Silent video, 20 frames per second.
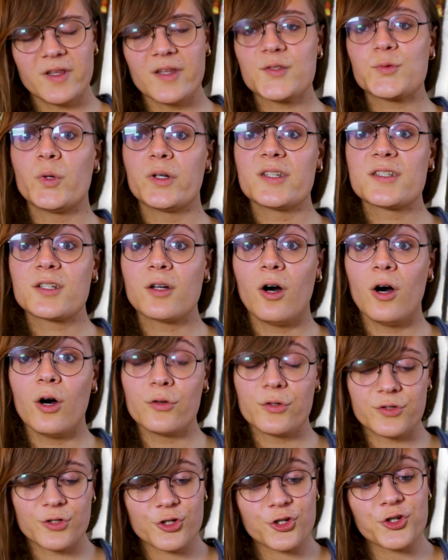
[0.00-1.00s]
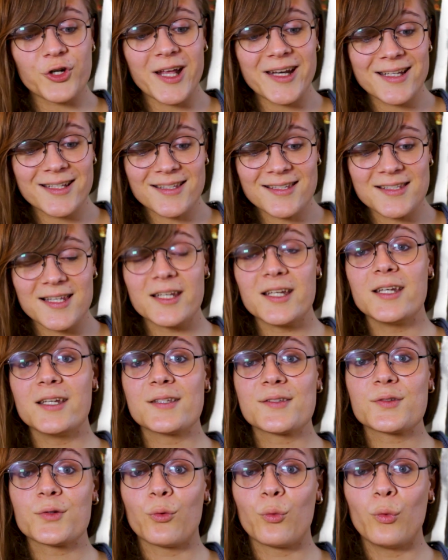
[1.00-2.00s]
This one is called Trading
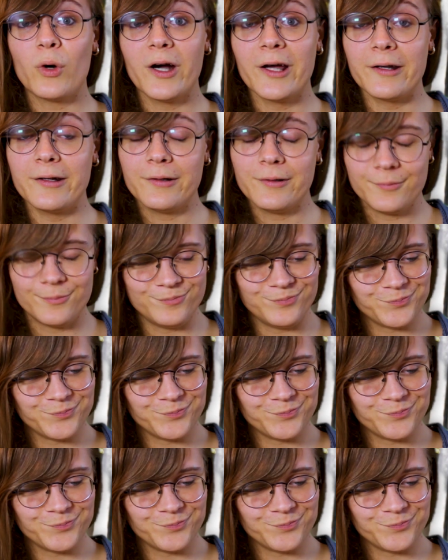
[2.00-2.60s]
Cities 1.